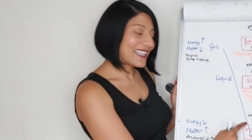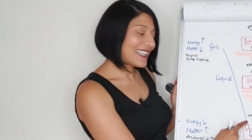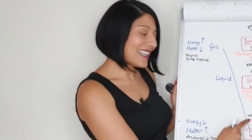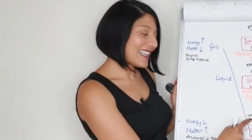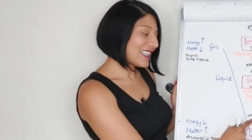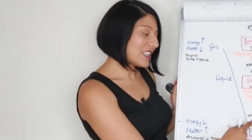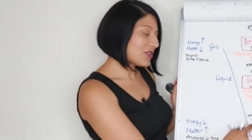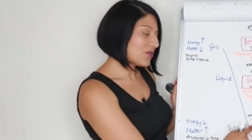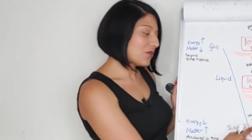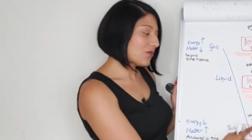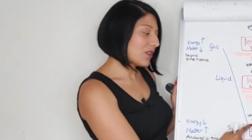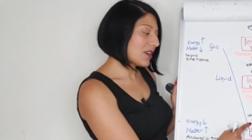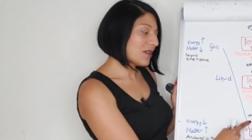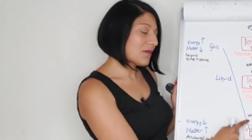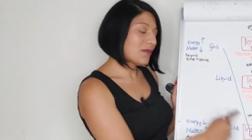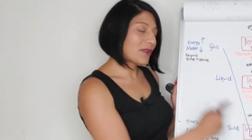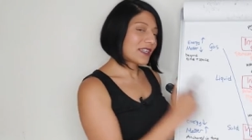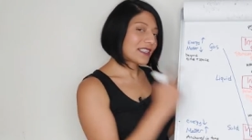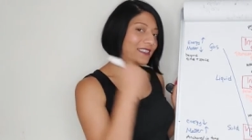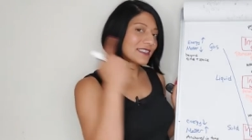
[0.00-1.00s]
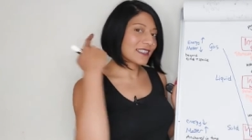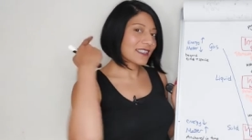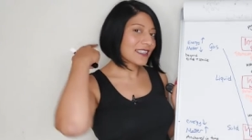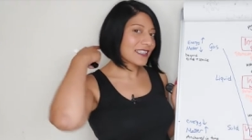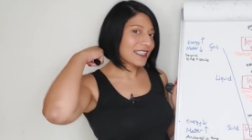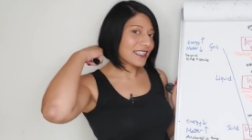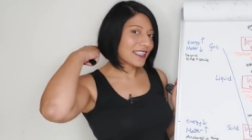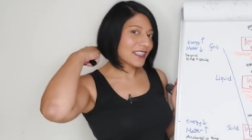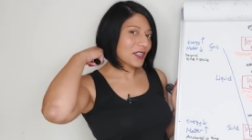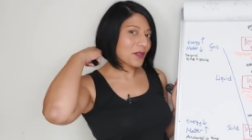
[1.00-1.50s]
and it's run by
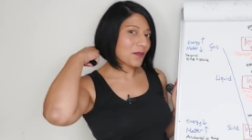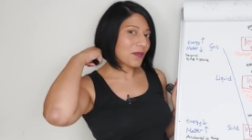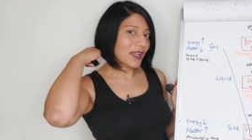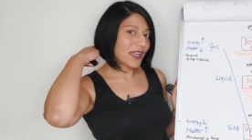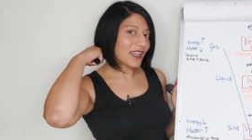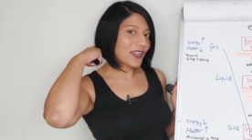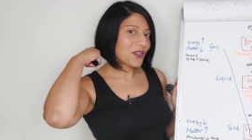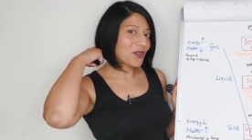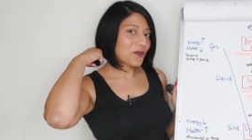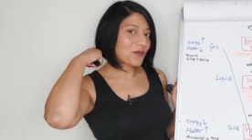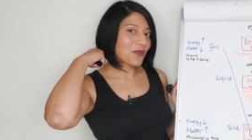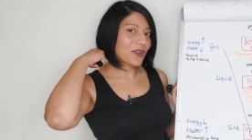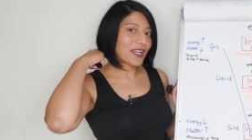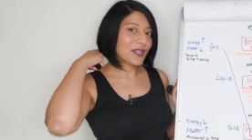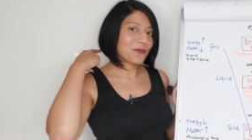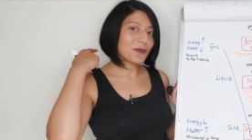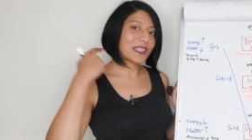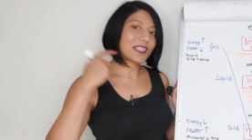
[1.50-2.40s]
something at the back of your brain.